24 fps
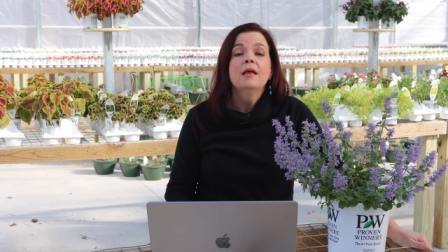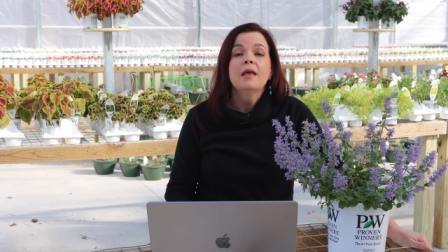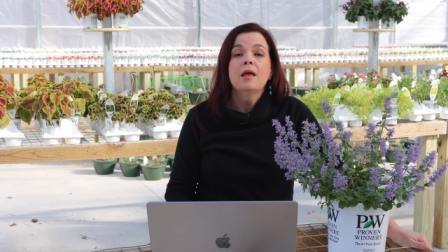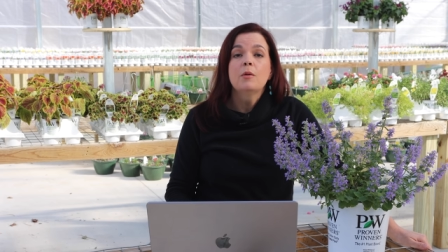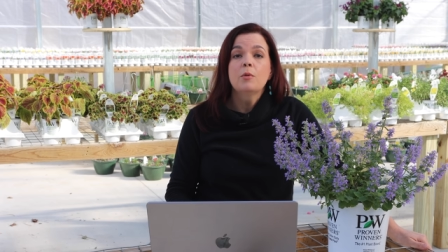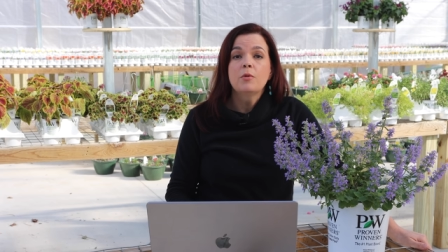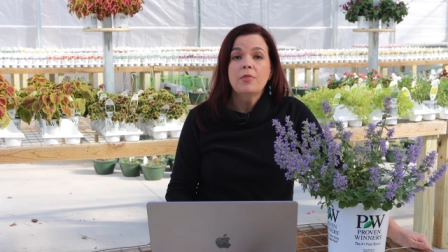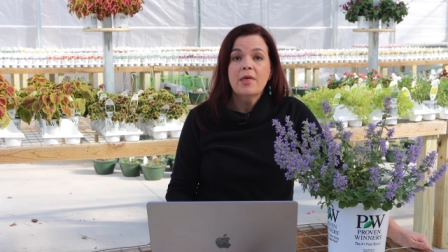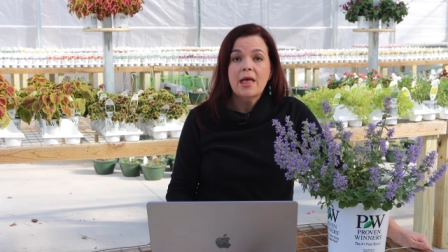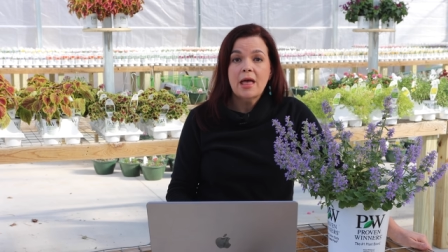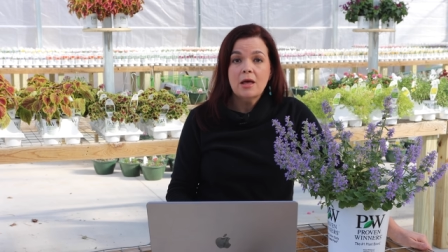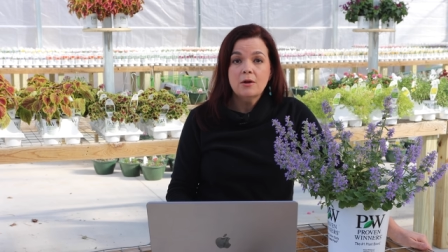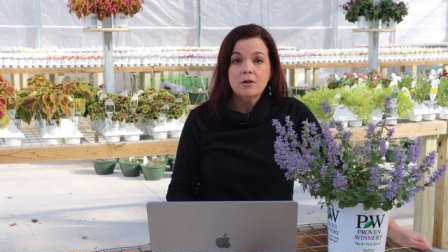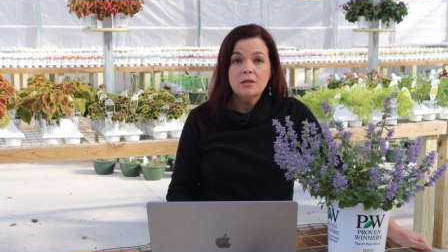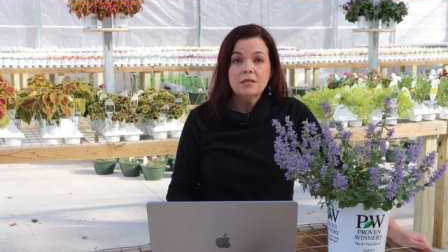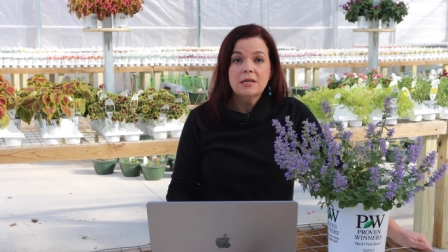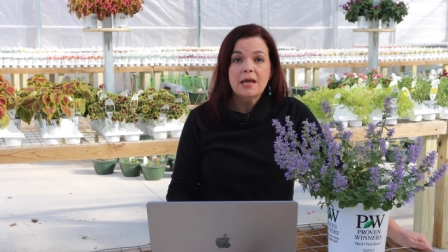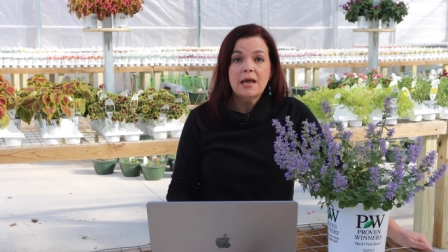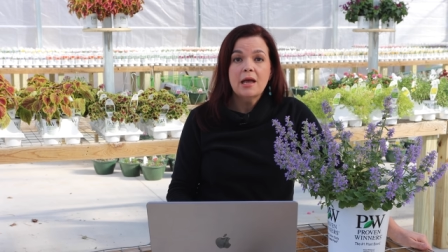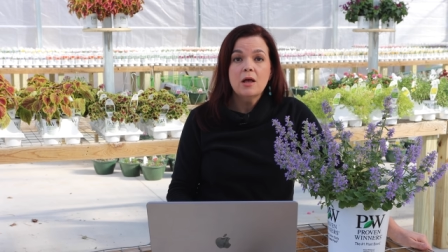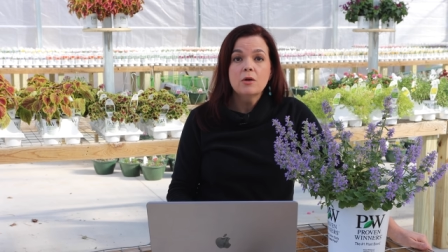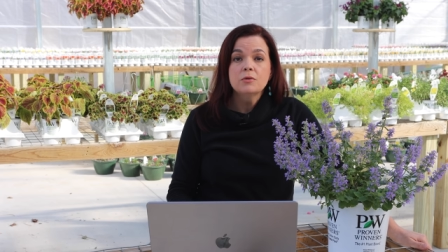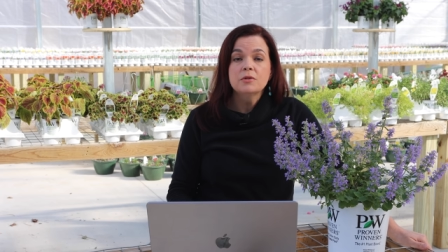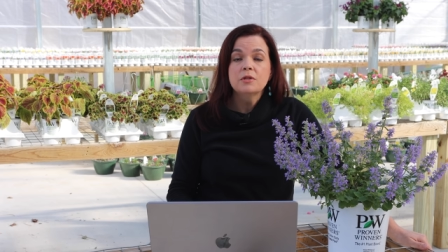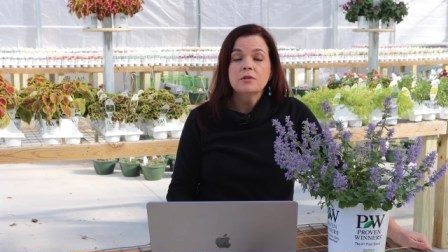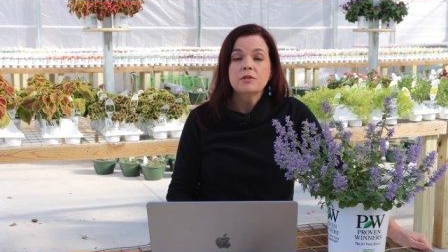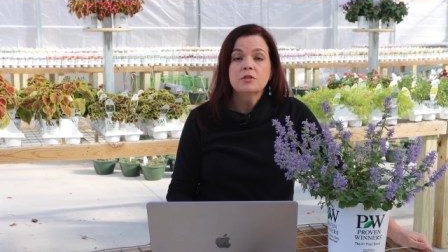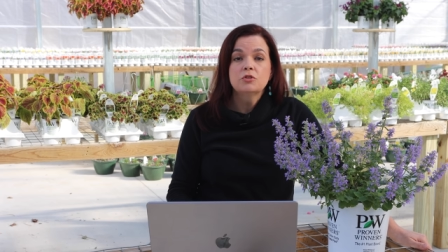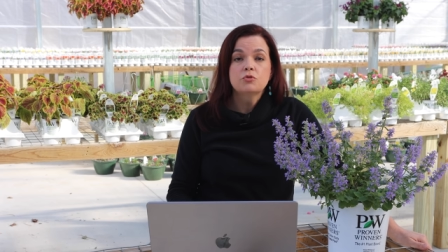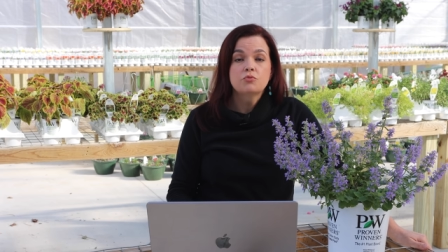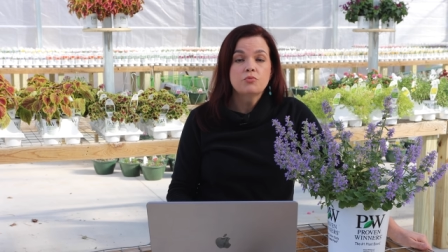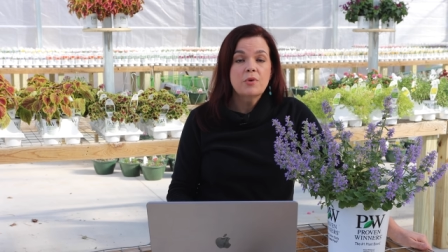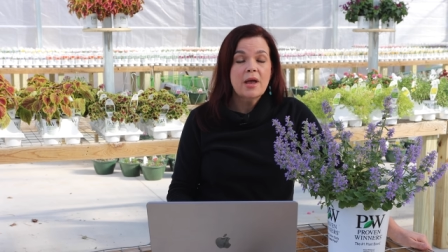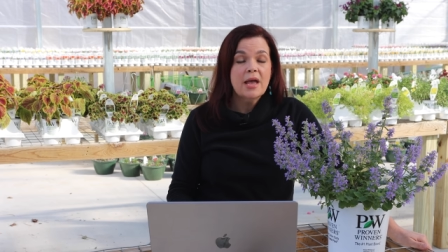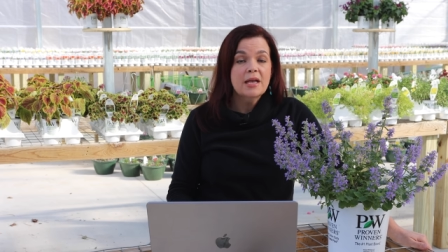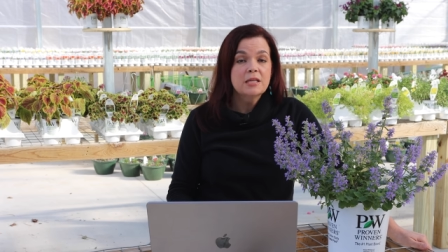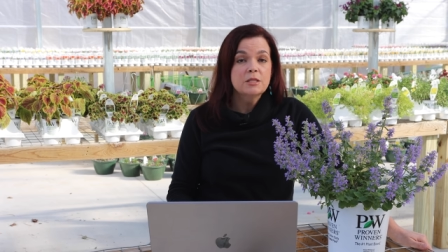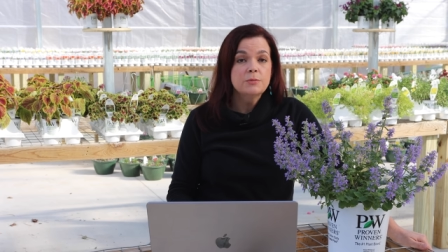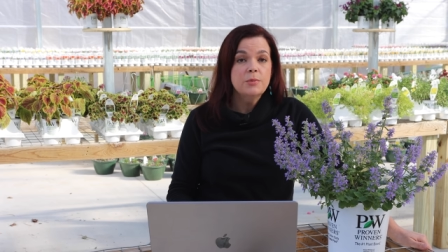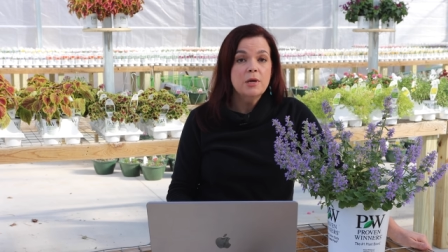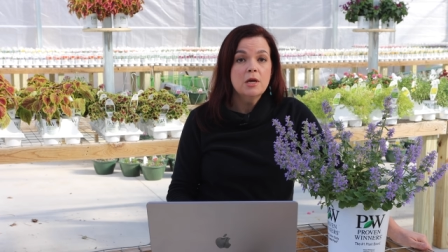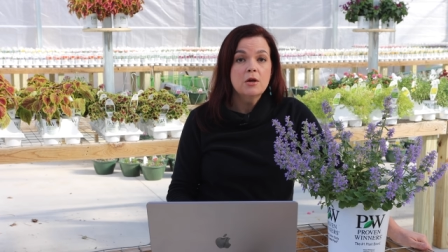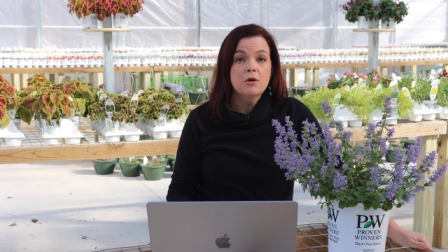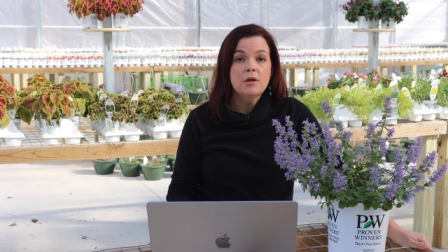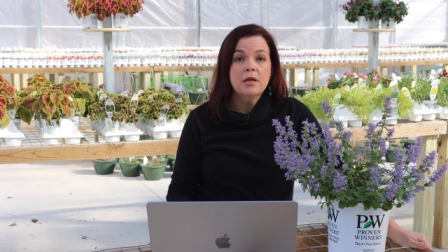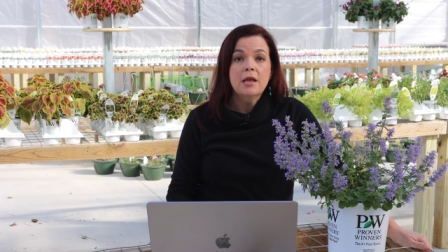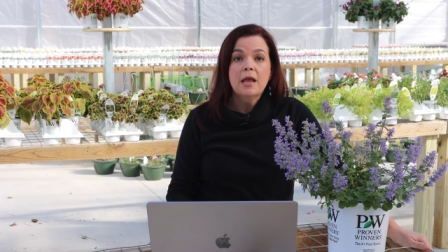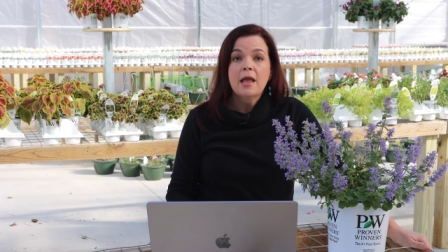and without a doubt, this
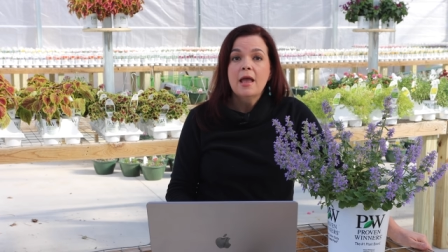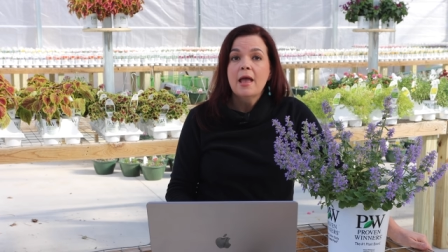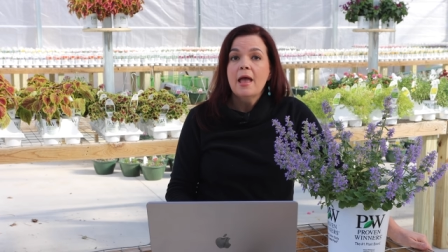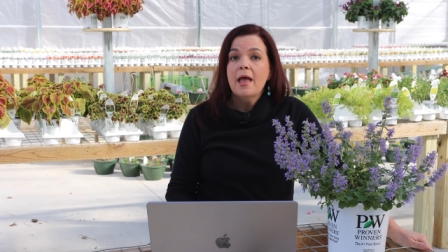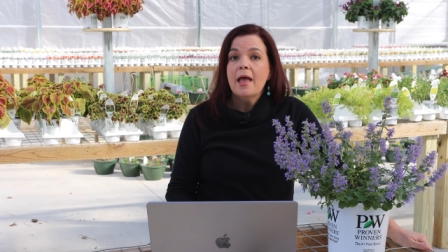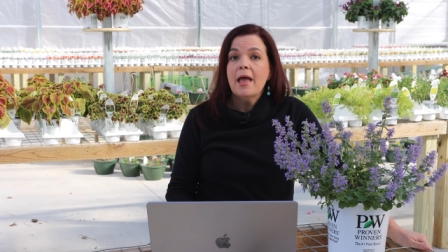raspberry